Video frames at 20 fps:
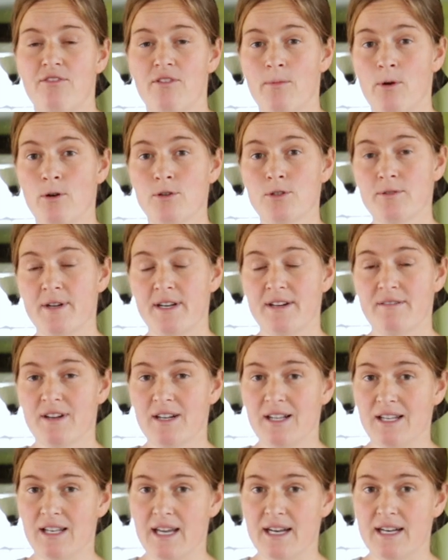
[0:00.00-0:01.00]
from ulcerative
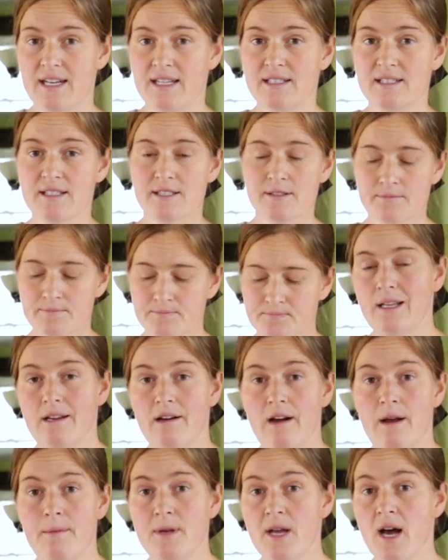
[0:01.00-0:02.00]
colitis.
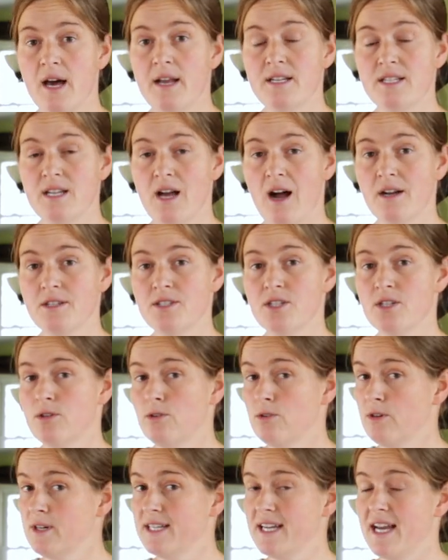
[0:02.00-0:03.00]
Now I'm not a doctor
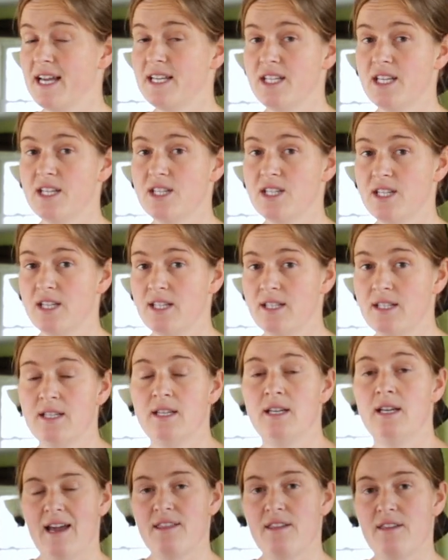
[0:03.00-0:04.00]
or a dietitian,
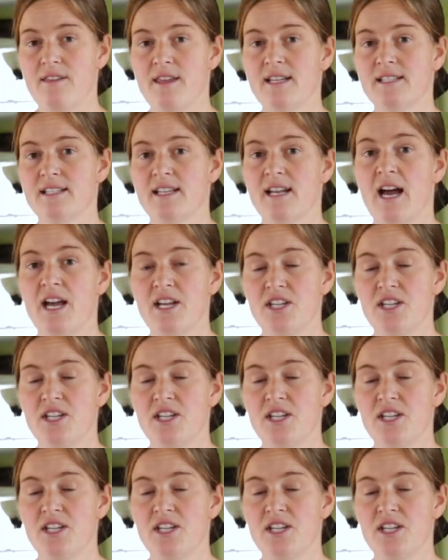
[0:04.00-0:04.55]
and the things that I